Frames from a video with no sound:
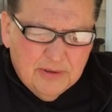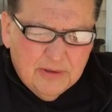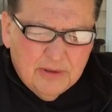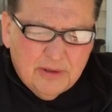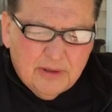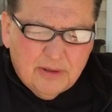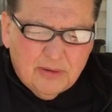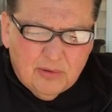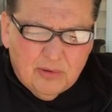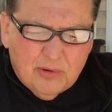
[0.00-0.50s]

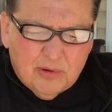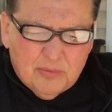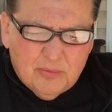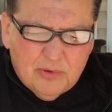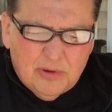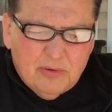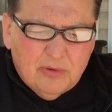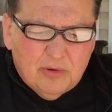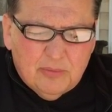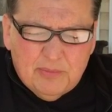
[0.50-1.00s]
And Lord,
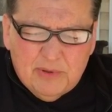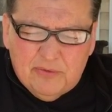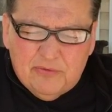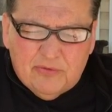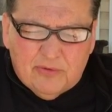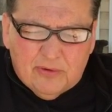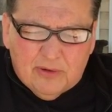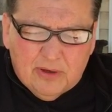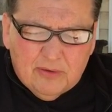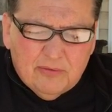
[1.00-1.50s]
we will be
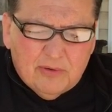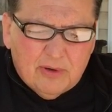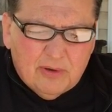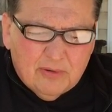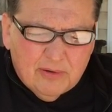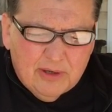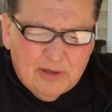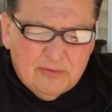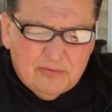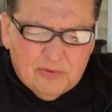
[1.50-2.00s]
forever
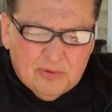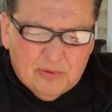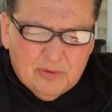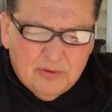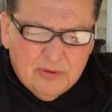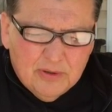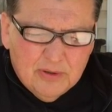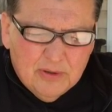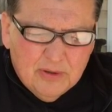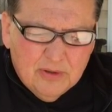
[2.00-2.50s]
grateful
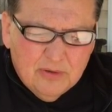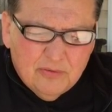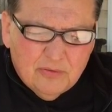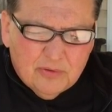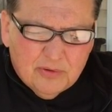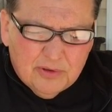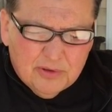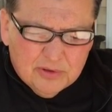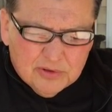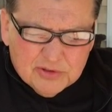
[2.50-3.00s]
for
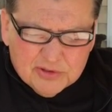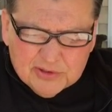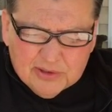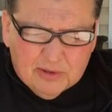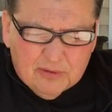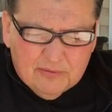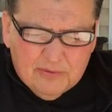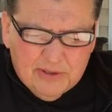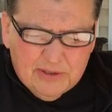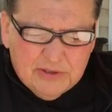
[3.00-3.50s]
your
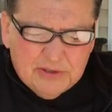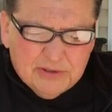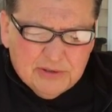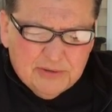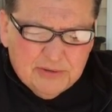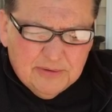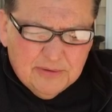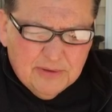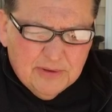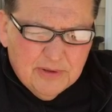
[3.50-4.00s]
salvation
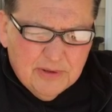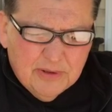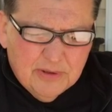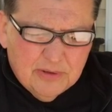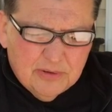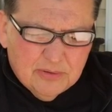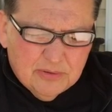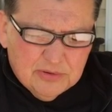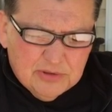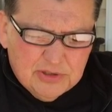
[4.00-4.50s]

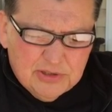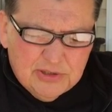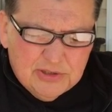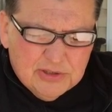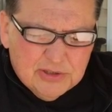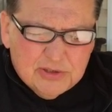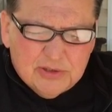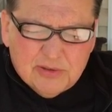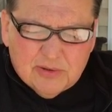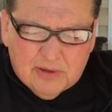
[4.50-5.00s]
through
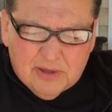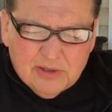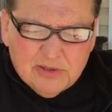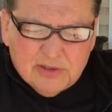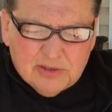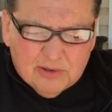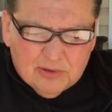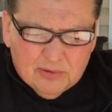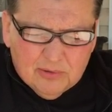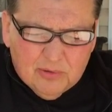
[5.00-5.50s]
Jesus Christ
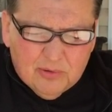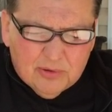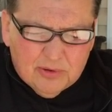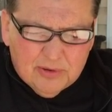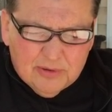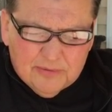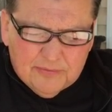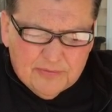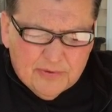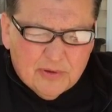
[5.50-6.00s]
our Lord.
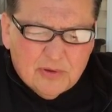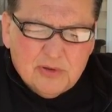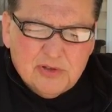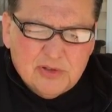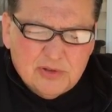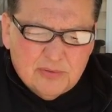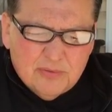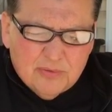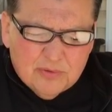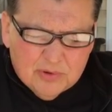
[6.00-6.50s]
And if there's,
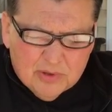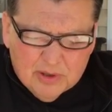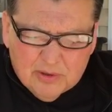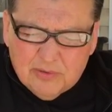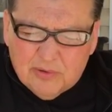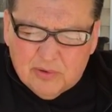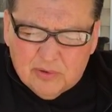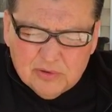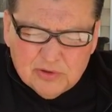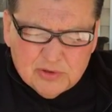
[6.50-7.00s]
there are
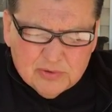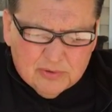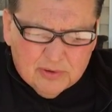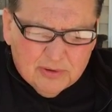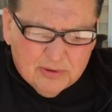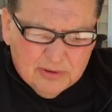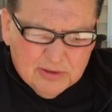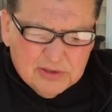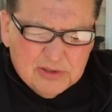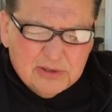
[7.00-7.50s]
those who are
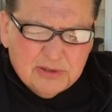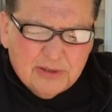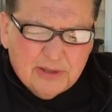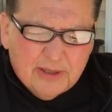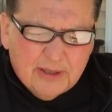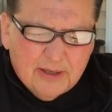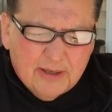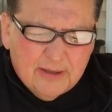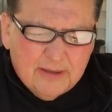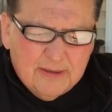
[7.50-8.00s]

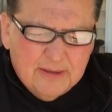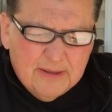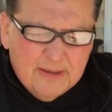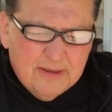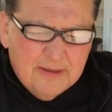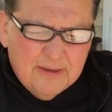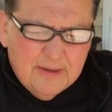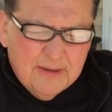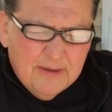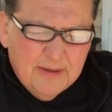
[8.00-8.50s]
listening in
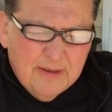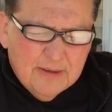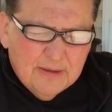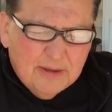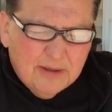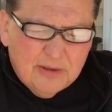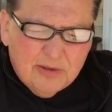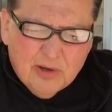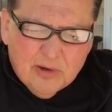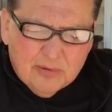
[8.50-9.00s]

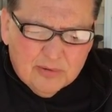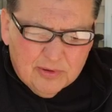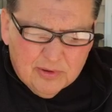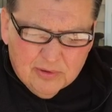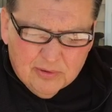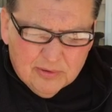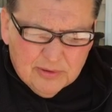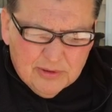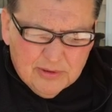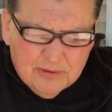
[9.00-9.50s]
that don't
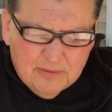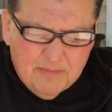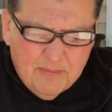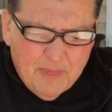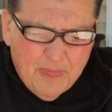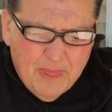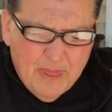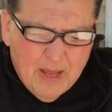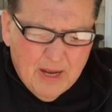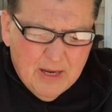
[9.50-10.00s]
know you,
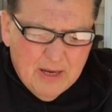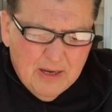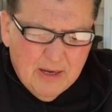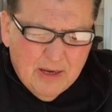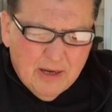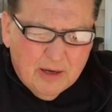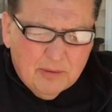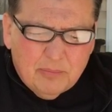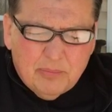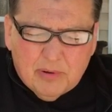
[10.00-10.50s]

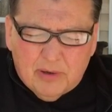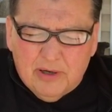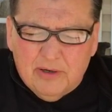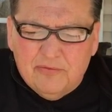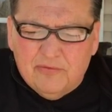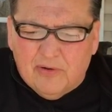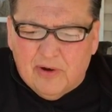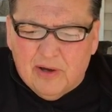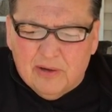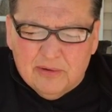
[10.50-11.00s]
I pray,
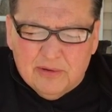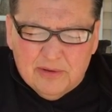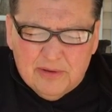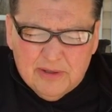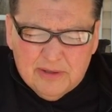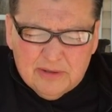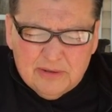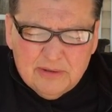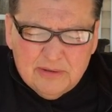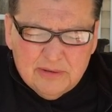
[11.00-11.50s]
Father,
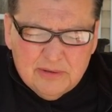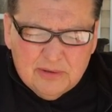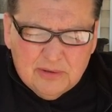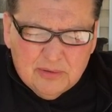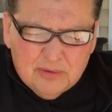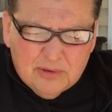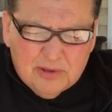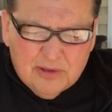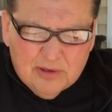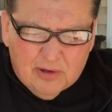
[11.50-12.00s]
that you
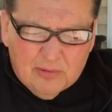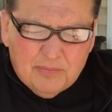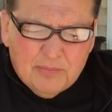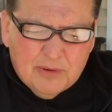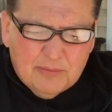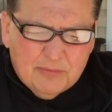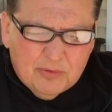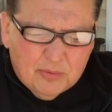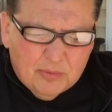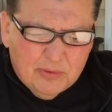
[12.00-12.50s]
will help
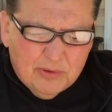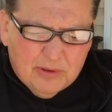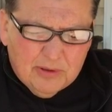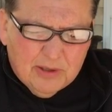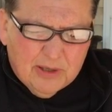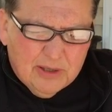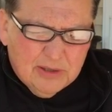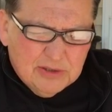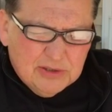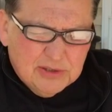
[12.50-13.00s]
them to
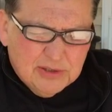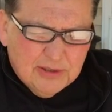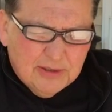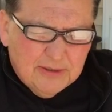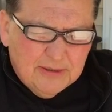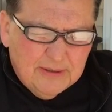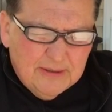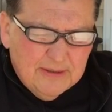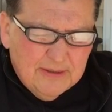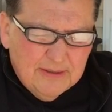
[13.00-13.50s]
realize that
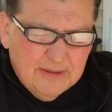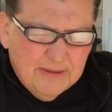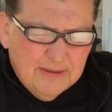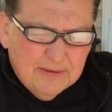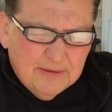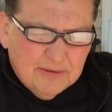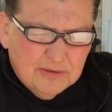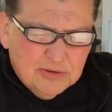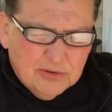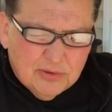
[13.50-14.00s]

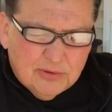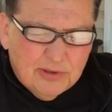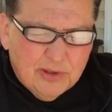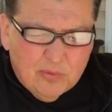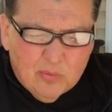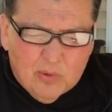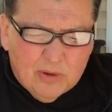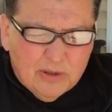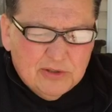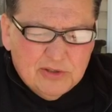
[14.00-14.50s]
there's only
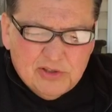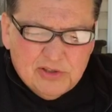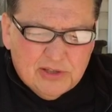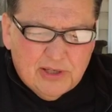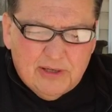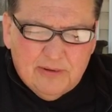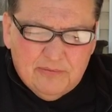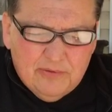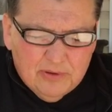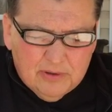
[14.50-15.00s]
one
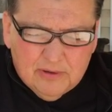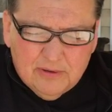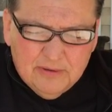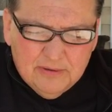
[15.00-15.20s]
Savior,